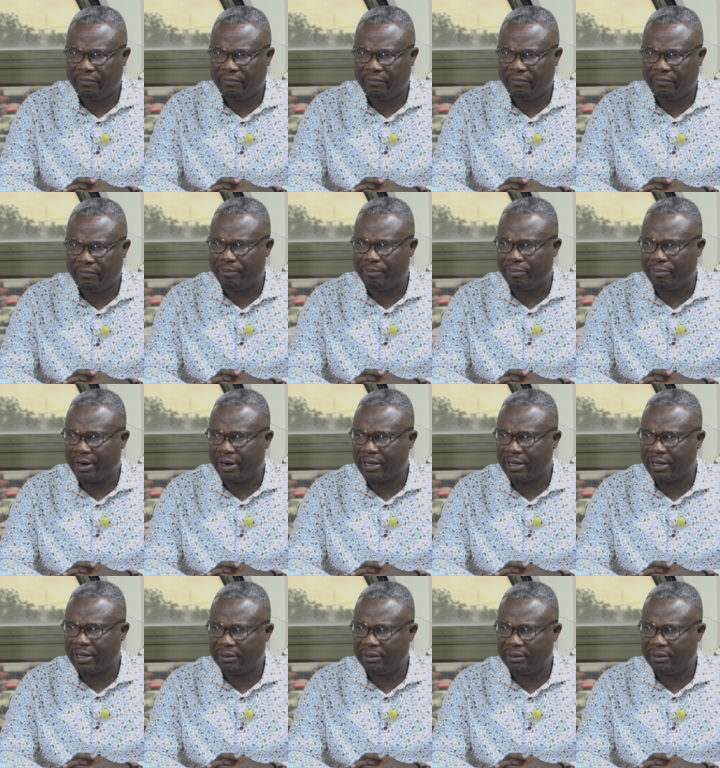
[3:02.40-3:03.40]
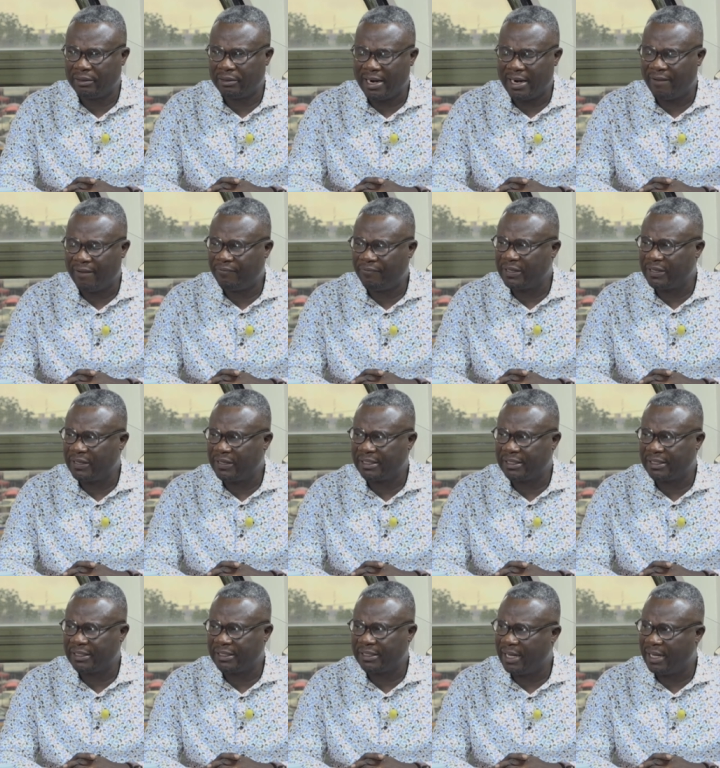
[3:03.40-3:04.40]
fabric and a
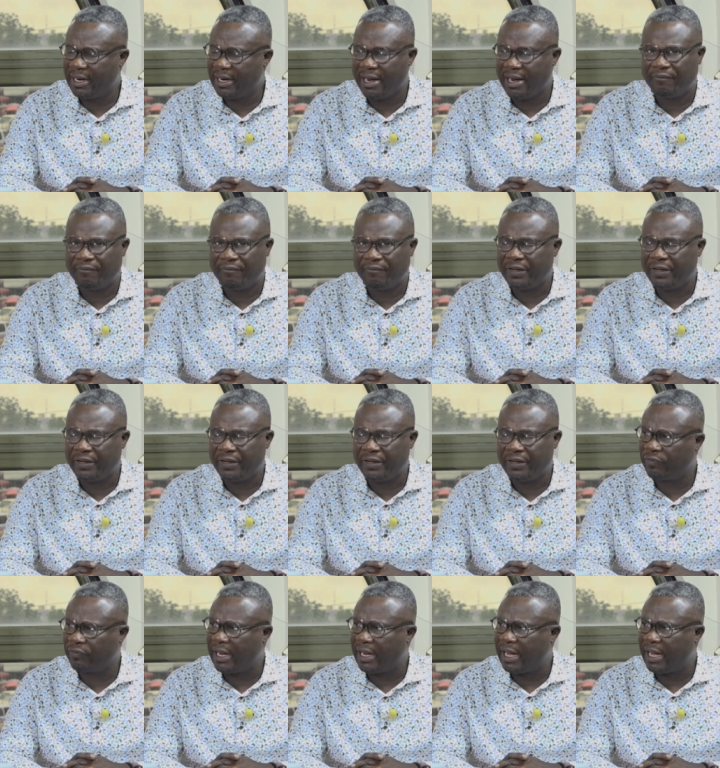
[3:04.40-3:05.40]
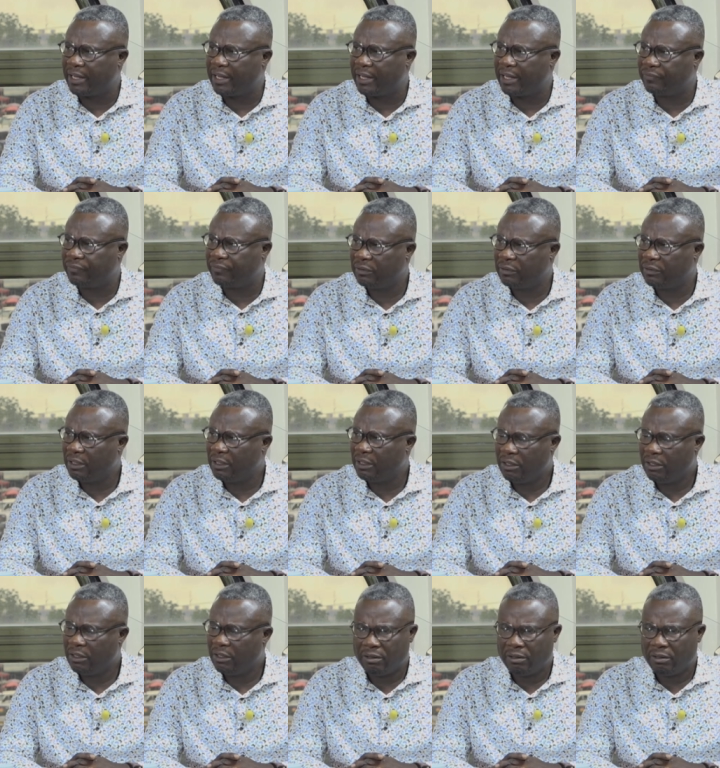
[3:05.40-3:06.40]
facet and a phase of life, mm.
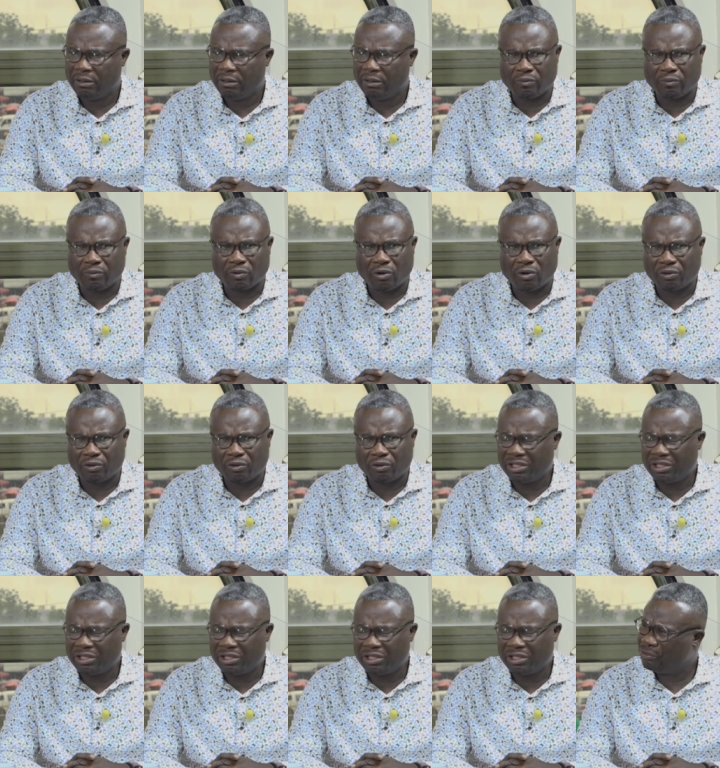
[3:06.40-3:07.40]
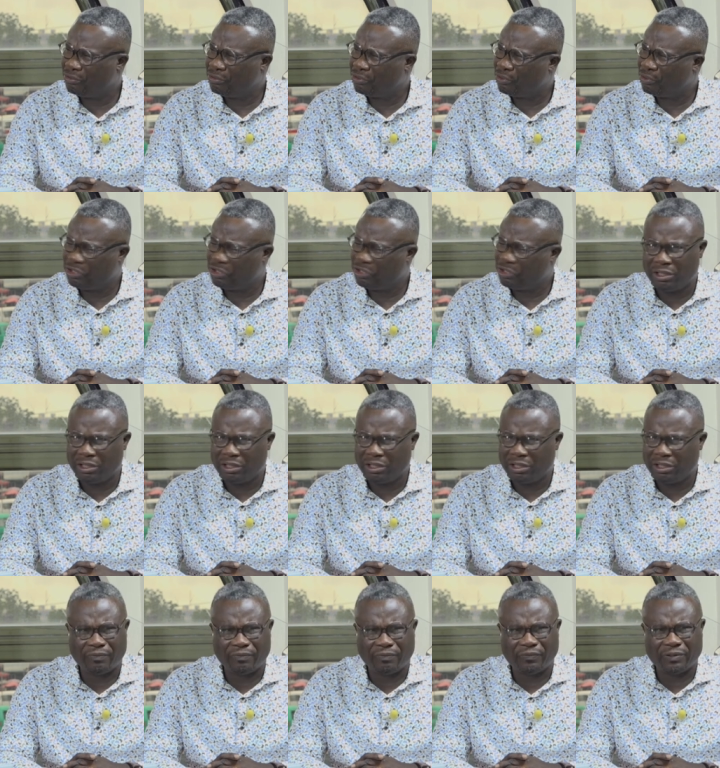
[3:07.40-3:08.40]
from culture to social
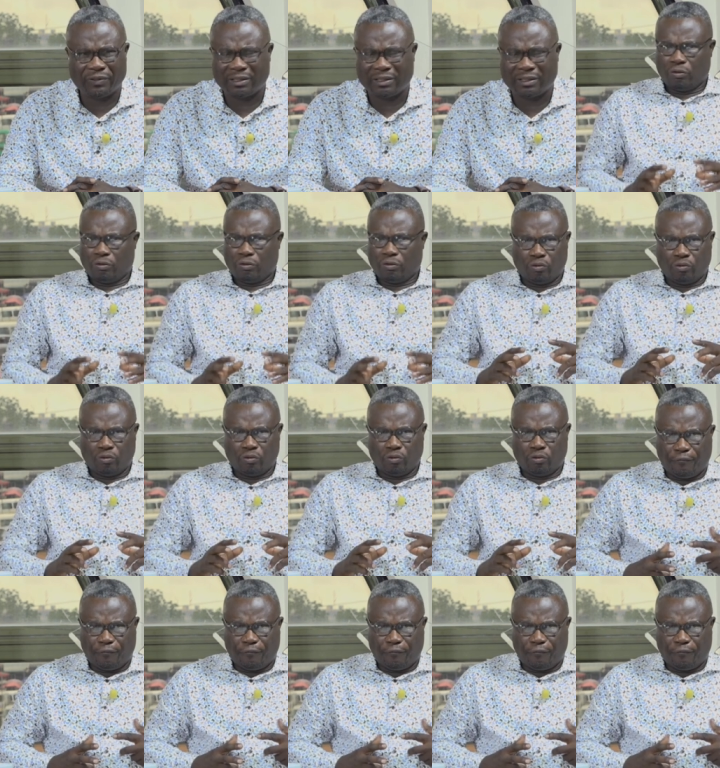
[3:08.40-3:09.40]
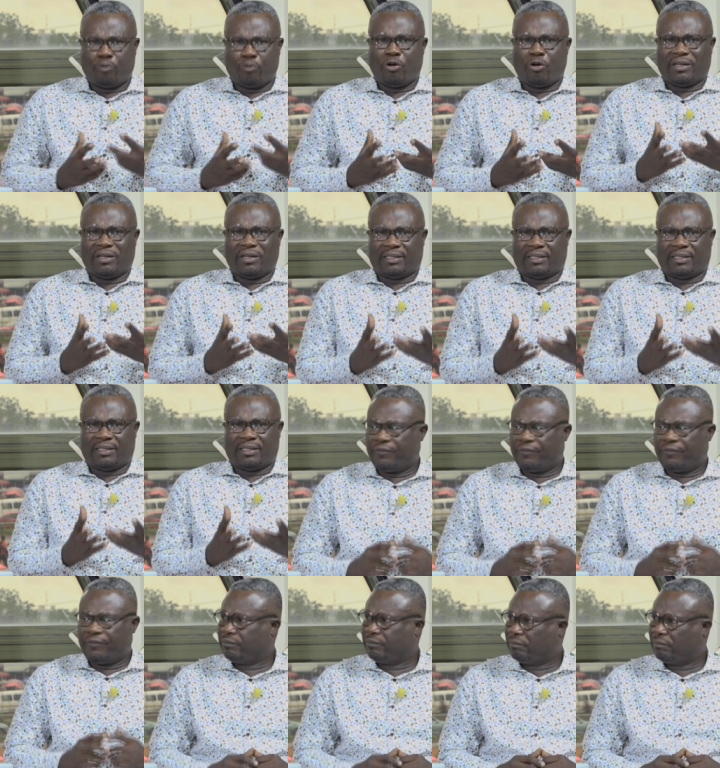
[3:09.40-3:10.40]
to physical. To develop
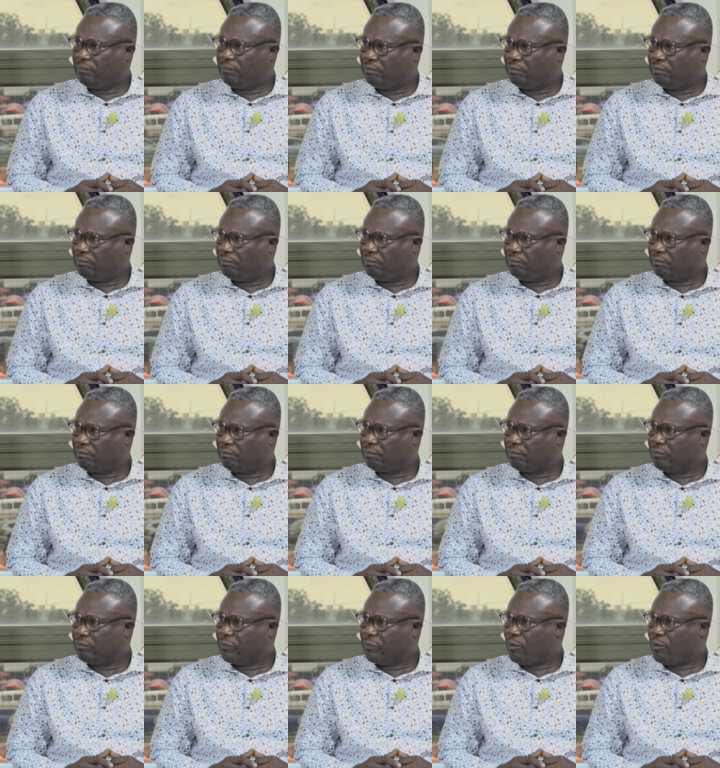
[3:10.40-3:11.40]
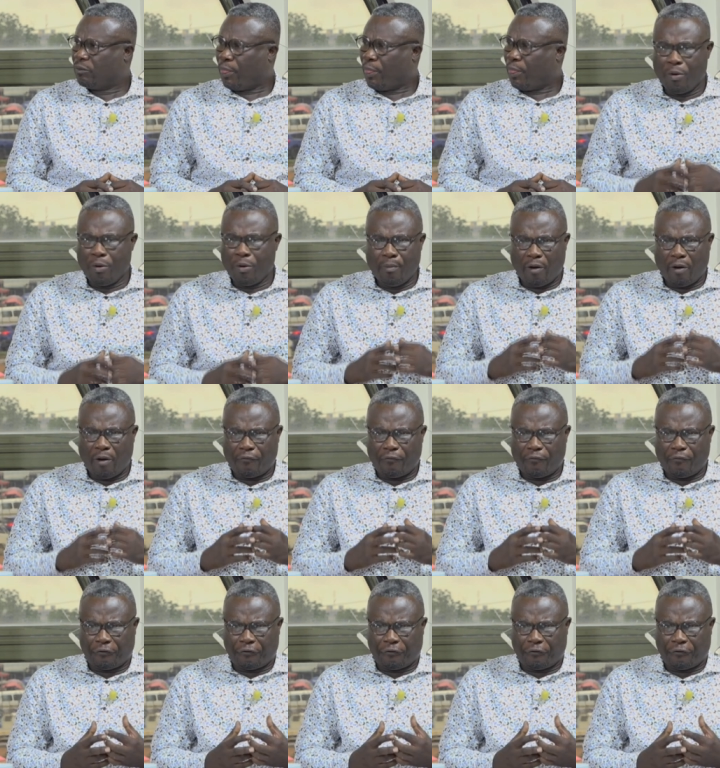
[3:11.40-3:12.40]
yourself. Will be more
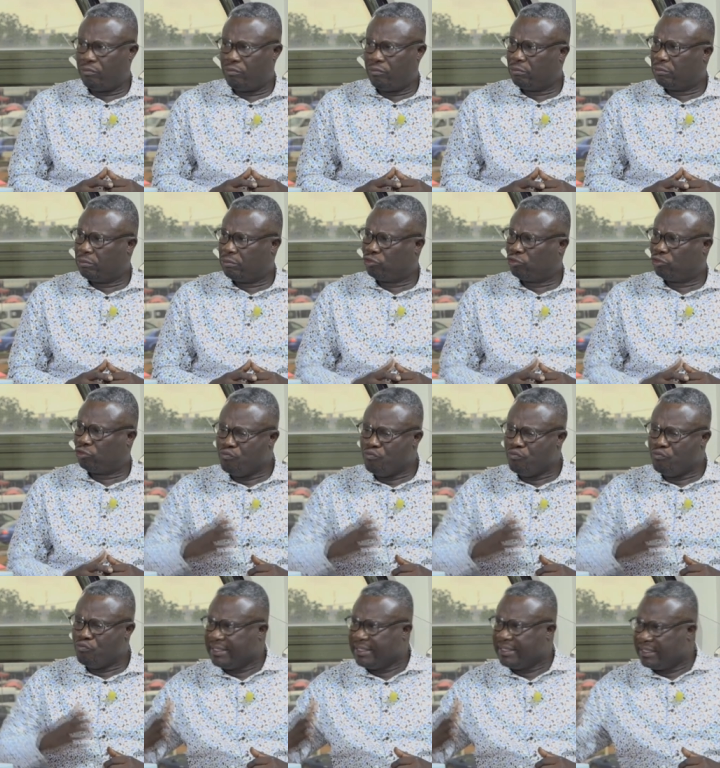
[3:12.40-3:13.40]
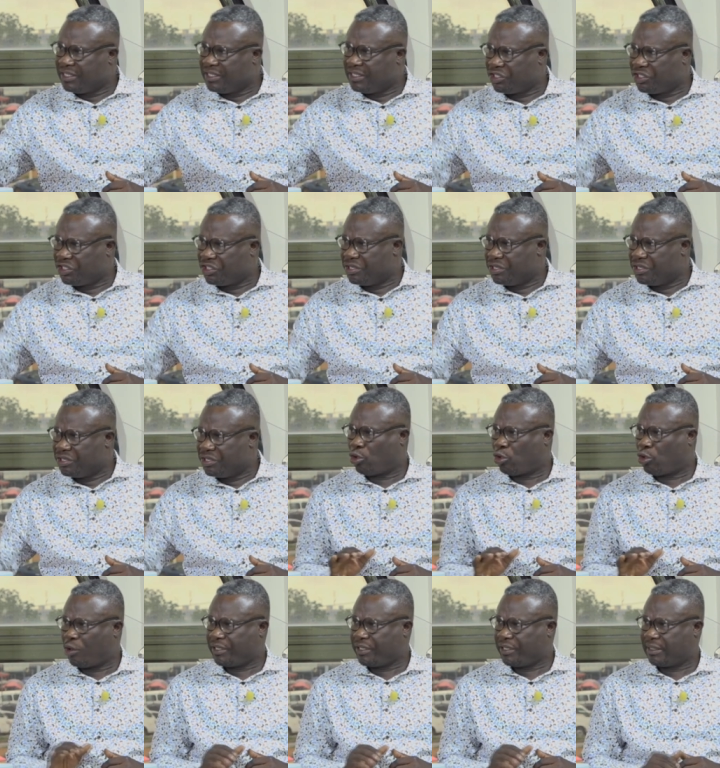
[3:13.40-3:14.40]
freedom to make decisions and
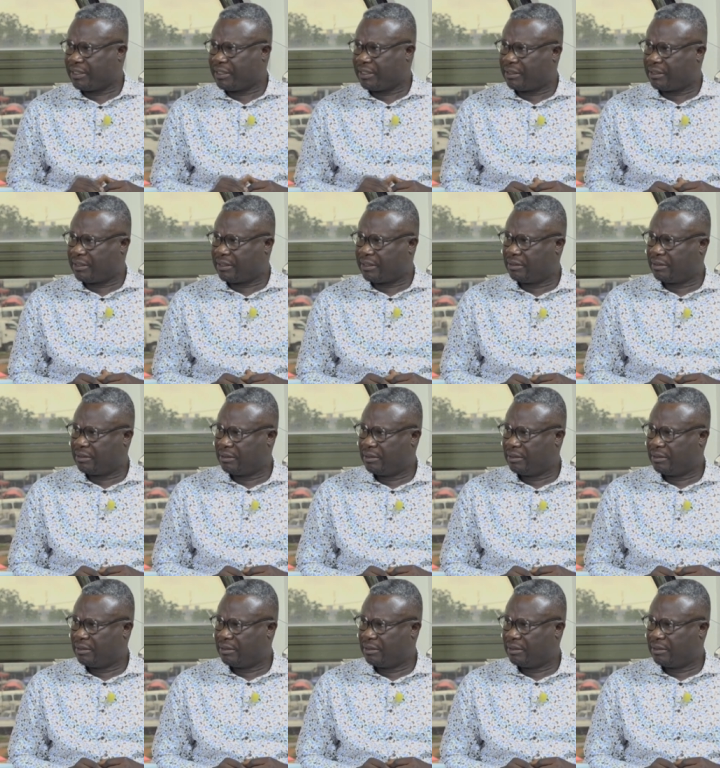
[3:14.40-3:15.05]
choices.